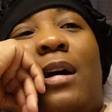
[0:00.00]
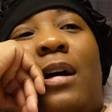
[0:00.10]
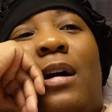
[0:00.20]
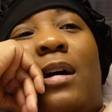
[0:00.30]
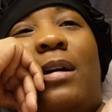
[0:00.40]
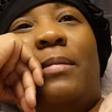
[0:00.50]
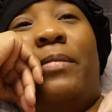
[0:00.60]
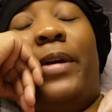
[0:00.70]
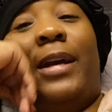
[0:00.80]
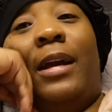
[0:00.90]
um,
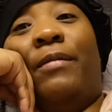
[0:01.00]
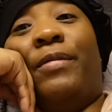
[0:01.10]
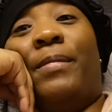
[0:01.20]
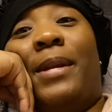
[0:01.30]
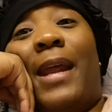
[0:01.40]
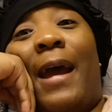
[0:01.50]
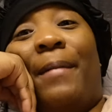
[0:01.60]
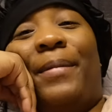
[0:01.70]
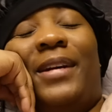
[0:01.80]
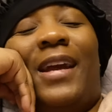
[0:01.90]
waking up from a
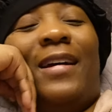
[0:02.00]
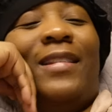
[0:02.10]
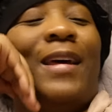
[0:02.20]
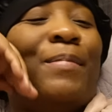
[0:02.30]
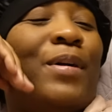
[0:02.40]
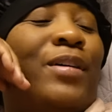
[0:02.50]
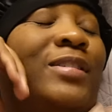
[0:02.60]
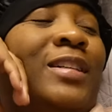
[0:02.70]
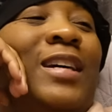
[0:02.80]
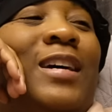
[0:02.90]
nap. Yeah, that part.
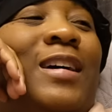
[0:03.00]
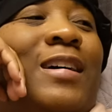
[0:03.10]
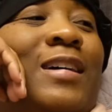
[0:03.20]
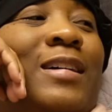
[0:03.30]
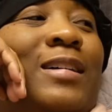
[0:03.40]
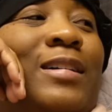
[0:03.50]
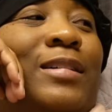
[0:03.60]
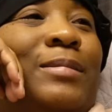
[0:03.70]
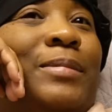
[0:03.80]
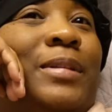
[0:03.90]

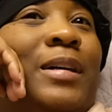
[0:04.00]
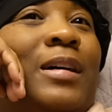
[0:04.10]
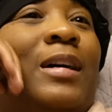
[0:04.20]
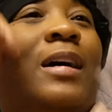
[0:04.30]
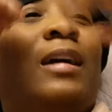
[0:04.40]
Um, I